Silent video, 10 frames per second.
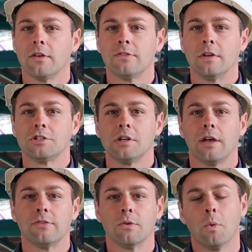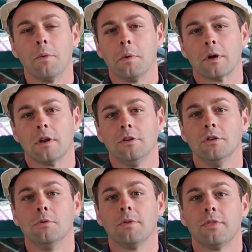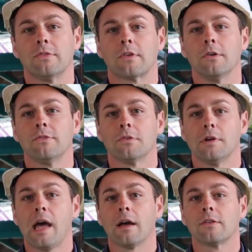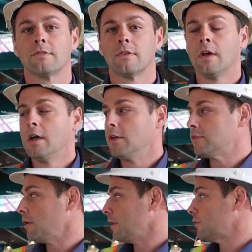the decision as to what we were going to do with this coaster next. So